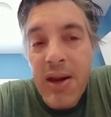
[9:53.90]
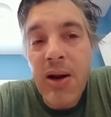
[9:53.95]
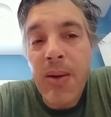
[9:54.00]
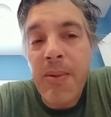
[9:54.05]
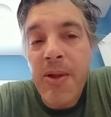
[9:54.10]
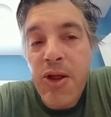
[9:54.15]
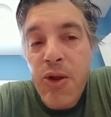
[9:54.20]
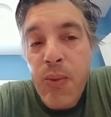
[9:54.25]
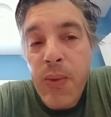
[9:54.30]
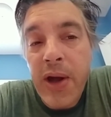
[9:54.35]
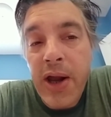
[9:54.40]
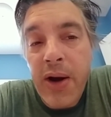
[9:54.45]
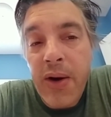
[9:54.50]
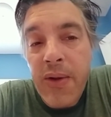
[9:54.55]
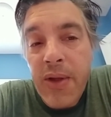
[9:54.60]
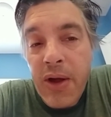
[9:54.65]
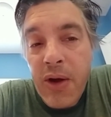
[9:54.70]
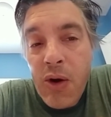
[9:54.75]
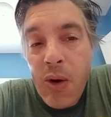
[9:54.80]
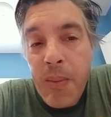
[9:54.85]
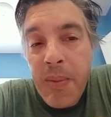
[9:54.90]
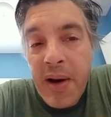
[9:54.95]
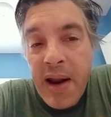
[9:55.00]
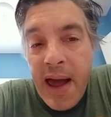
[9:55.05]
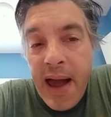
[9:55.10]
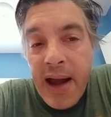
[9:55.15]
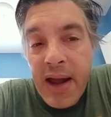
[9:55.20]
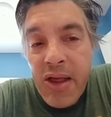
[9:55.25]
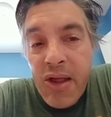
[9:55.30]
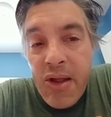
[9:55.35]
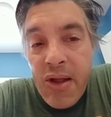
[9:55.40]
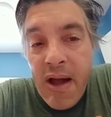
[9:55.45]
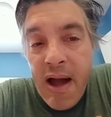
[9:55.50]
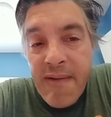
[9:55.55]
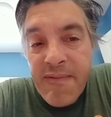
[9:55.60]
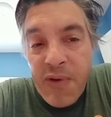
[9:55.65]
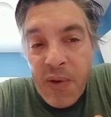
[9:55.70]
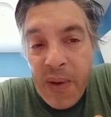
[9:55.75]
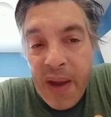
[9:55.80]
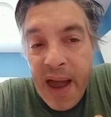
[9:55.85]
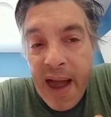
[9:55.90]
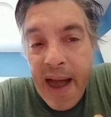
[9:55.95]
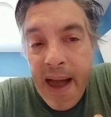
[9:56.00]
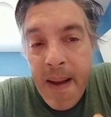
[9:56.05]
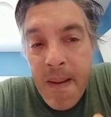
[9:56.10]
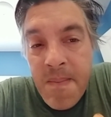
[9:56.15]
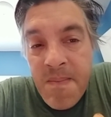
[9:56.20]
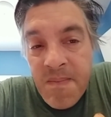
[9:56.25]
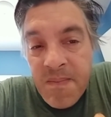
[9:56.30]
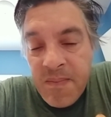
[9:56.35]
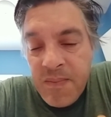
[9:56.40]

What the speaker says: bit sweeter than Copenhagen snuff, okay?